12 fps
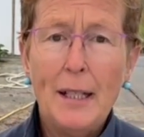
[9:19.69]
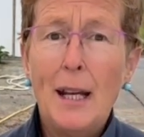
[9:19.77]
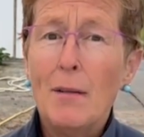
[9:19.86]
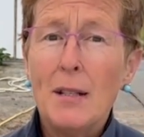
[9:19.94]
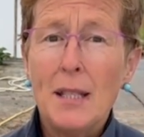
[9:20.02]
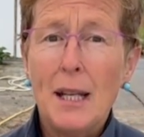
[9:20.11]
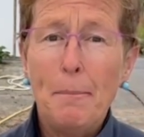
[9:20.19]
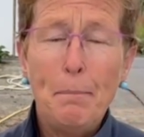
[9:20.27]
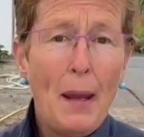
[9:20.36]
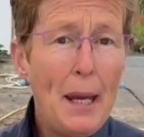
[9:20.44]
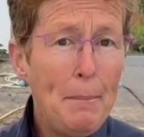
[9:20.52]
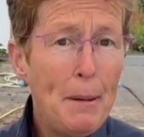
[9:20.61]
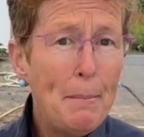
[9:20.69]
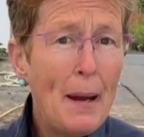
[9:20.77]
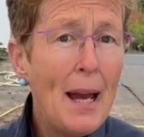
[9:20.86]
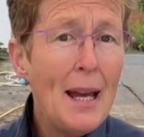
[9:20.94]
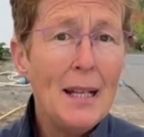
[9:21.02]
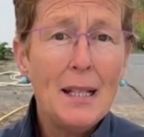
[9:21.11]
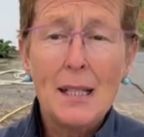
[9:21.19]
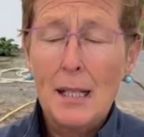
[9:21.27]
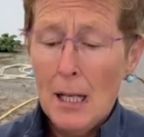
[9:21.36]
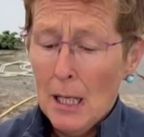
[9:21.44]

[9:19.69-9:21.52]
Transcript: Now, I said paper bags,